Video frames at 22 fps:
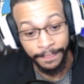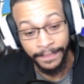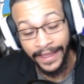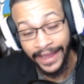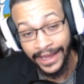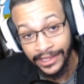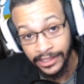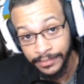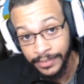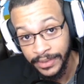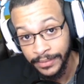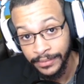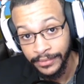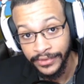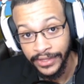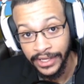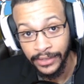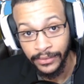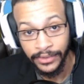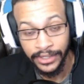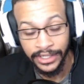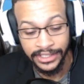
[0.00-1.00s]
and the people
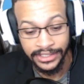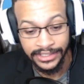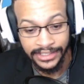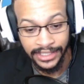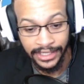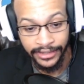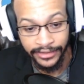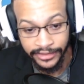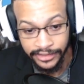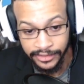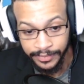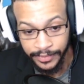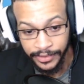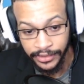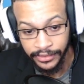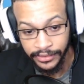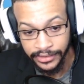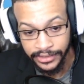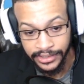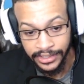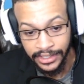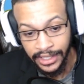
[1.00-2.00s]
that were inside of this
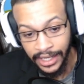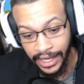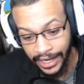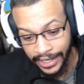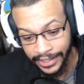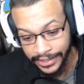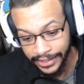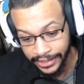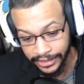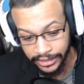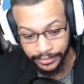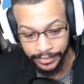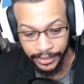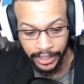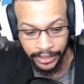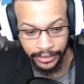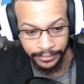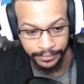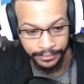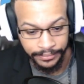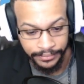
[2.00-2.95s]
build hiding at the bottom.